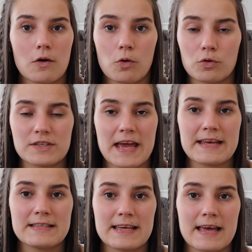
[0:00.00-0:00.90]
all
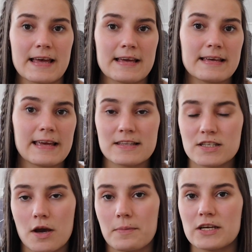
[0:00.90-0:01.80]
day to get
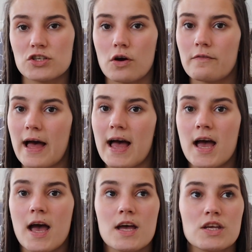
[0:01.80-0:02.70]
to know each other,
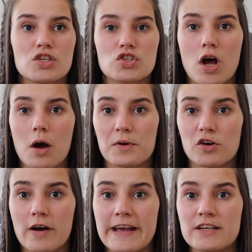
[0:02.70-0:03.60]
start
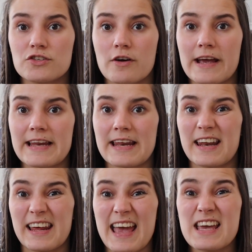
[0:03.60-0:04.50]
crate
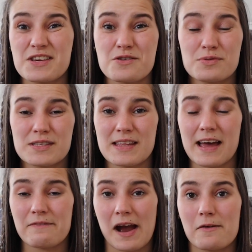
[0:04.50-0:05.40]
training and getting used to
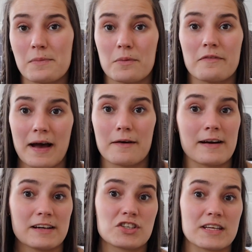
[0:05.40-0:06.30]
that environment without her
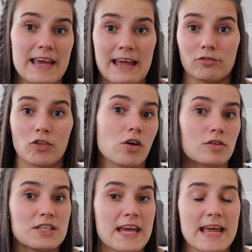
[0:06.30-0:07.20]
actually getting
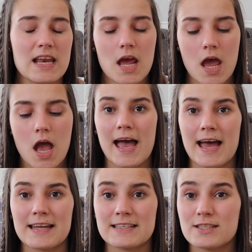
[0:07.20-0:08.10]
locked in,
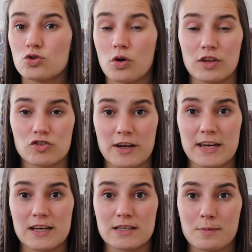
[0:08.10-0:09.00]
and toilet
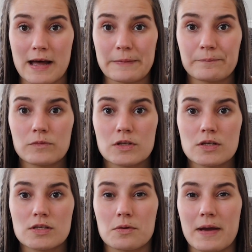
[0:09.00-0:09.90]
training as well.
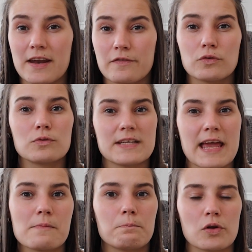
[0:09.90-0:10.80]
So we had a full
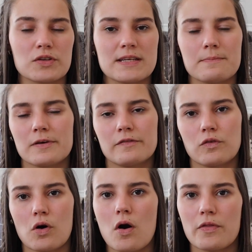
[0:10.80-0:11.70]
day of bonding
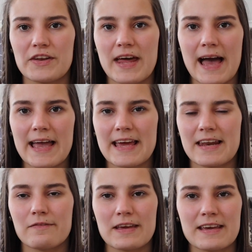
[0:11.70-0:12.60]
before the night,
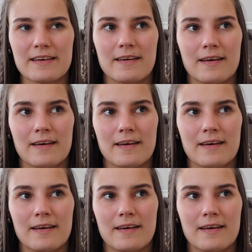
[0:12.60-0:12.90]
and I think